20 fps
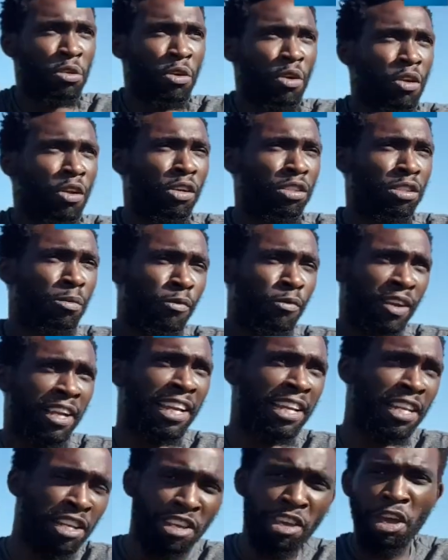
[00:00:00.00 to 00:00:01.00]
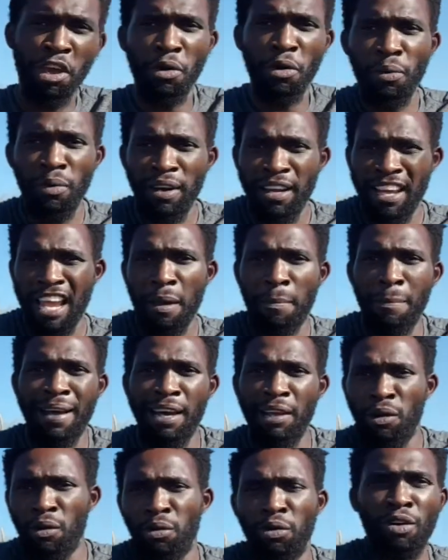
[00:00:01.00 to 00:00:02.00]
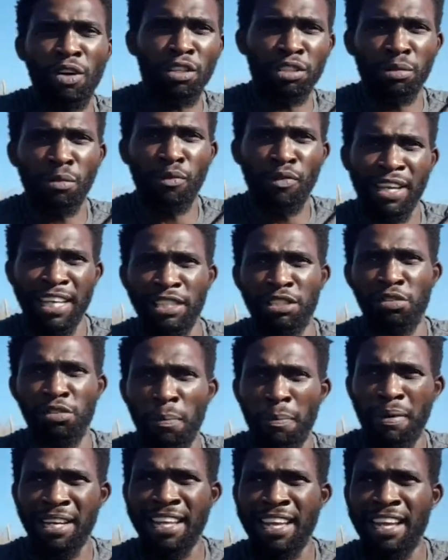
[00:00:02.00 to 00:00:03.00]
if it doesn't unlock something in you, it might unlock something in